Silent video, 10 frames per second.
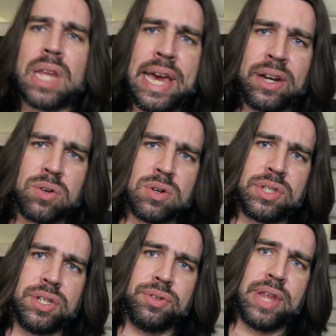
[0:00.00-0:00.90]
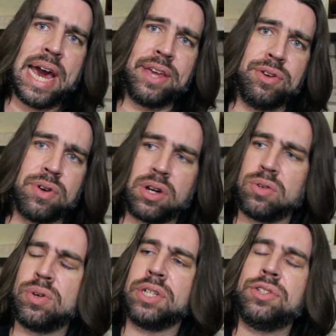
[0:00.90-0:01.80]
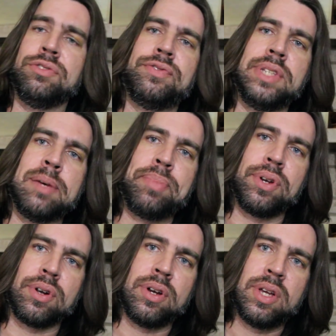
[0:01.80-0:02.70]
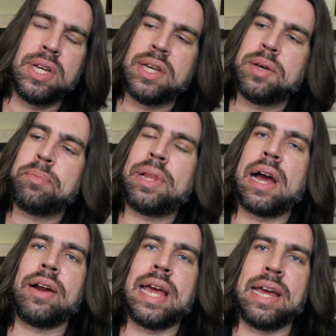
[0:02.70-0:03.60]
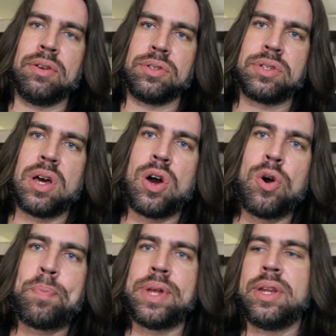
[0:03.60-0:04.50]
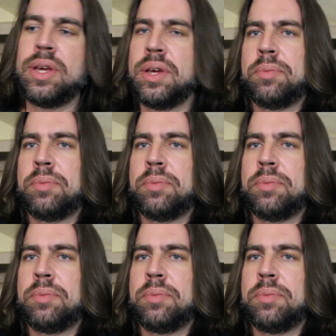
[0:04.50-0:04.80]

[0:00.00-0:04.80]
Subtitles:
and of course to do that you are going to flip your plier handles open,